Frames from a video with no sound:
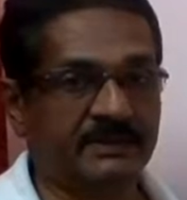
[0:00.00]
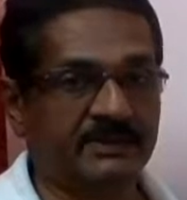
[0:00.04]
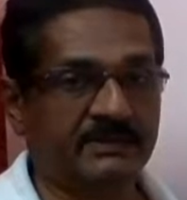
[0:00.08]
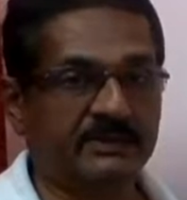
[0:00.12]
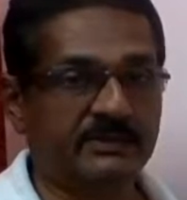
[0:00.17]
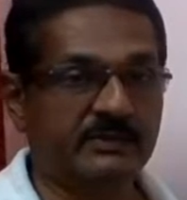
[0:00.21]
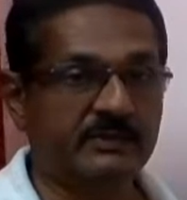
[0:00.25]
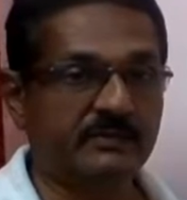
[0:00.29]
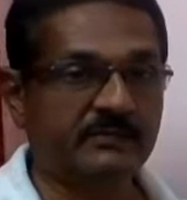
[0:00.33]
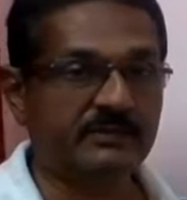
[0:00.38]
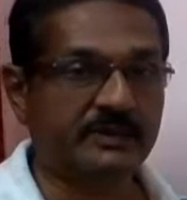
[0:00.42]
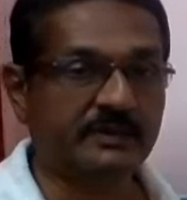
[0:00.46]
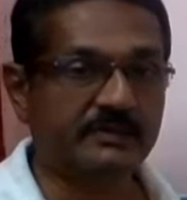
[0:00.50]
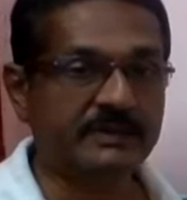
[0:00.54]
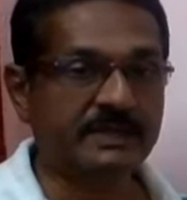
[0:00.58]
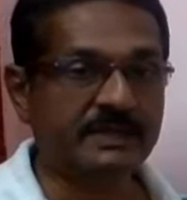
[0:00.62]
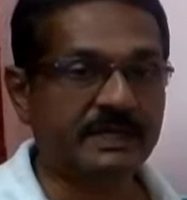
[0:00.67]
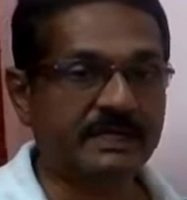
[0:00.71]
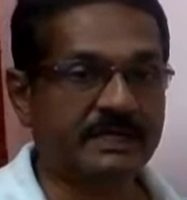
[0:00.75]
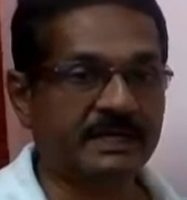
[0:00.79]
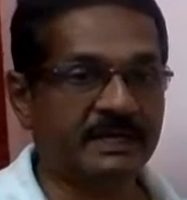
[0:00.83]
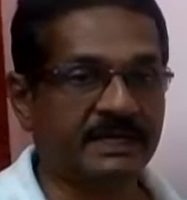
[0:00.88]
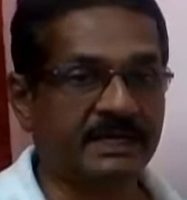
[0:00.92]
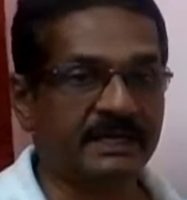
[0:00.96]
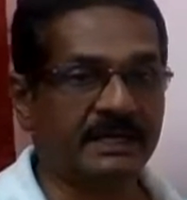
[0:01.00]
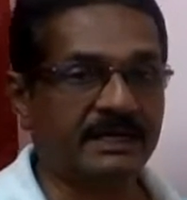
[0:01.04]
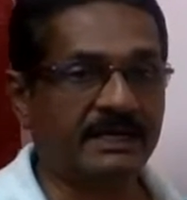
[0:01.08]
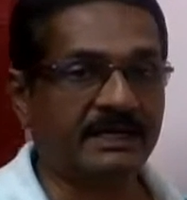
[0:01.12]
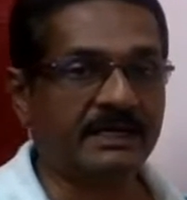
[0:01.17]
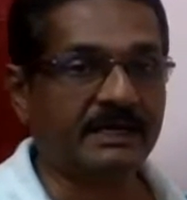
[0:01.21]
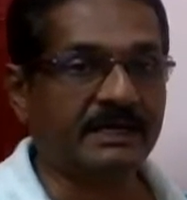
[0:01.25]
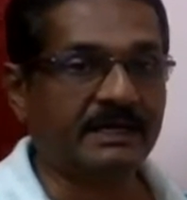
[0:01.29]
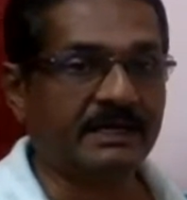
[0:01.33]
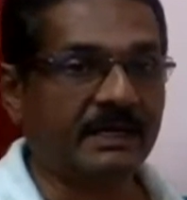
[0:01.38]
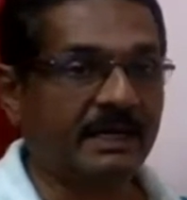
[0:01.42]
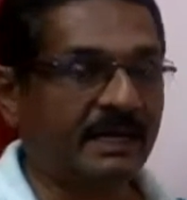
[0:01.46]
So from that angle,
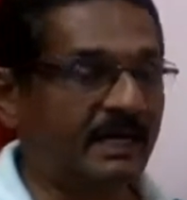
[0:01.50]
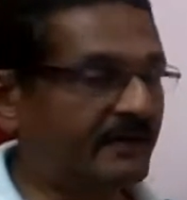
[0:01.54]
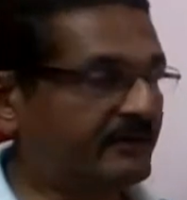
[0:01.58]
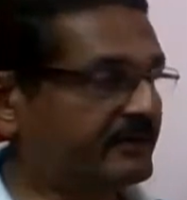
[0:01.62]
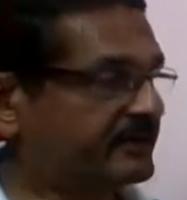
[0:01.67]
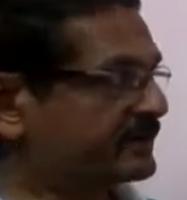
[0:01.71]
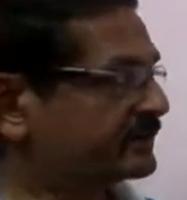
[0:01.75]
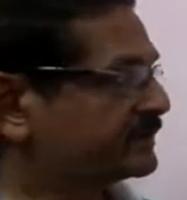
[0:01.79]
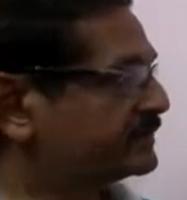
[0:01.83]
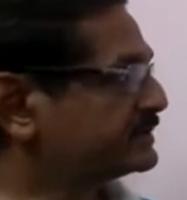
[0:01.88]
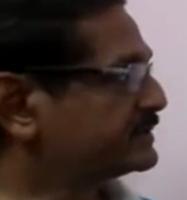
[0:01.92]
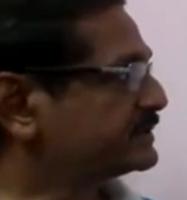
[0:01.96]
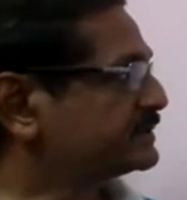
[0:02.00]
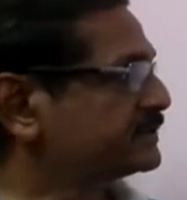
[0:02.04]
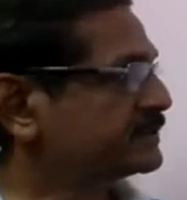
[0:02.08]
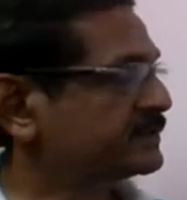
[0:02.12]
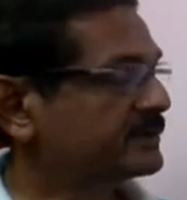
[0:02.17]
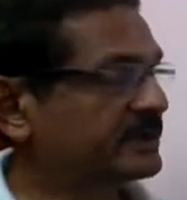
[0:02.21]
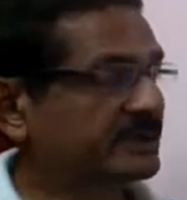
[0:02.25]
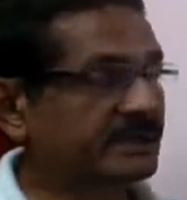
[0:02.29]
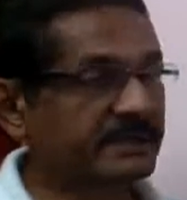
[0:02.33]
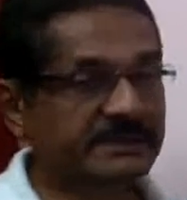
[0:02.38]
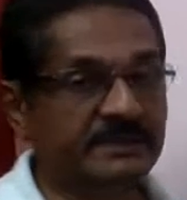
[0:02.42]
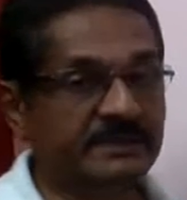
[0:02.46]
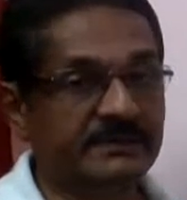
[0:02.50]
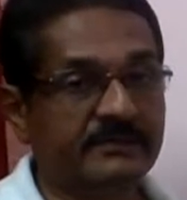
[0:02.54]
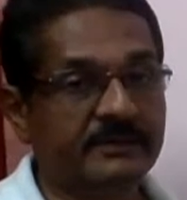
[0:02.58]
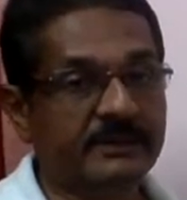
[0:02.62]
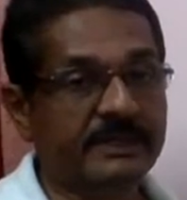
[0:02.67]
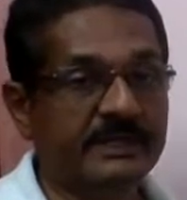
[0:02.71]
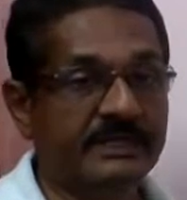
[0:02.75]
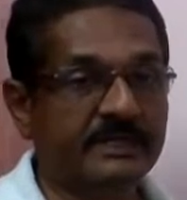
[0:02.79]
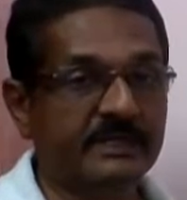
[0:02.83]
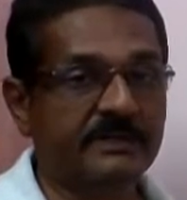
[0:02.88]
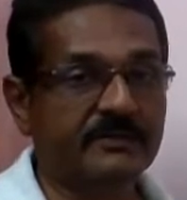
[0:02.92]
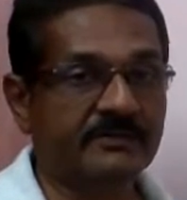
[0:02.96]
I would request you to listen
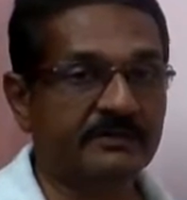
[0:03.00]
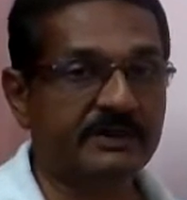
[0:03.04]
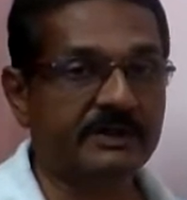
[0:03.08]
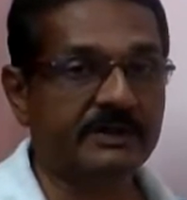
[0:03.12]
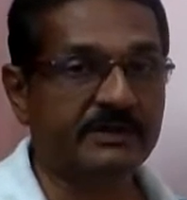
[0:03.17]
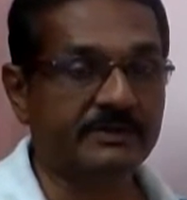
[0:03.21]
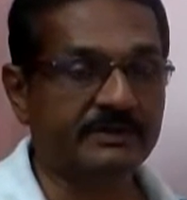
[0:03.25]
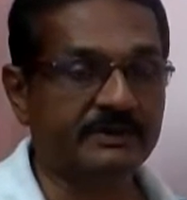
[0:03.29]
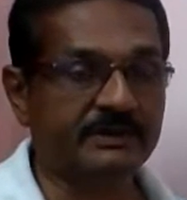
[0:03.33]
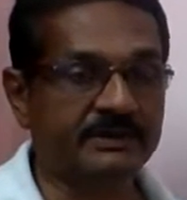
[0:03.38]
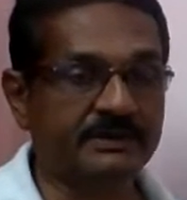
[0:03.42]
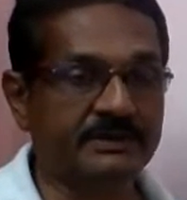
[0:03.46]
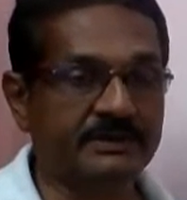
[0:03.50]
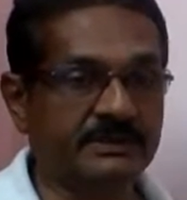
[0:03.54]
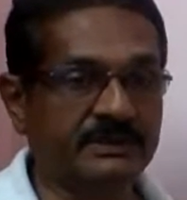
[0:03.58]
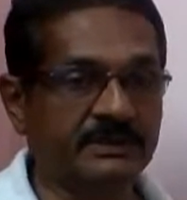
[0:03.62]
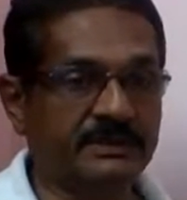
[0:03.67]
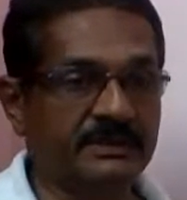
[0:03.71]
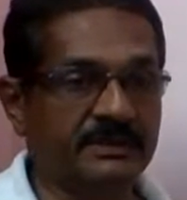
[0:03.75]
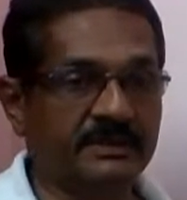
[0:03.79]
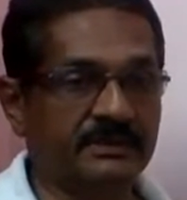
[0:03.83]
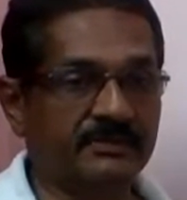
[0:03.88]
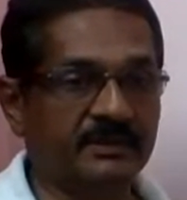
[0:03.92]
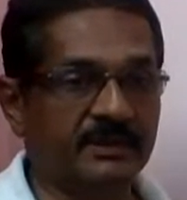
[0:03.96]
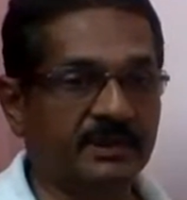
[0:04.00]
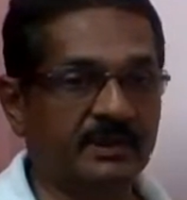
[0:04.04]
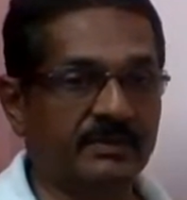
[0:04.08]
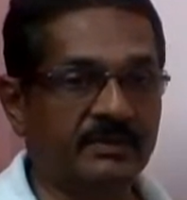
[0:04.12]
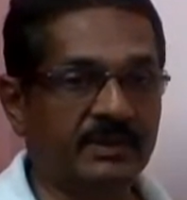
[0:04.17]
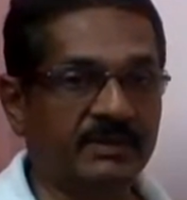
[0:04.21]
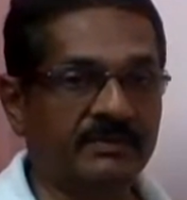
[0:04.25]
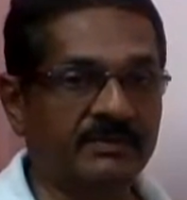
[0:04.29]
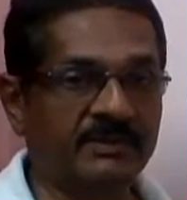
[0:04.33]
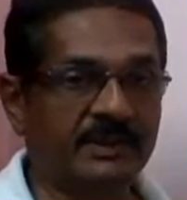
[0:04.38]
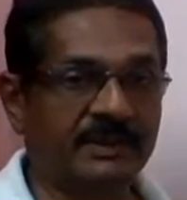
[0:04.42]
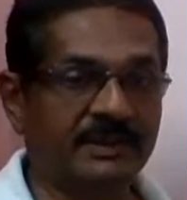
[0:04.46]
very carefully to this
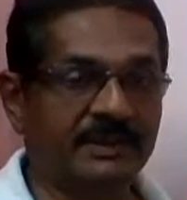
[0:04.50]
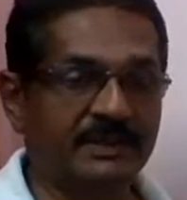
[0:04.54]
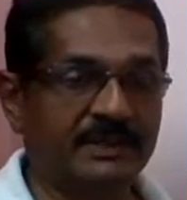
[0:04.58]
problem,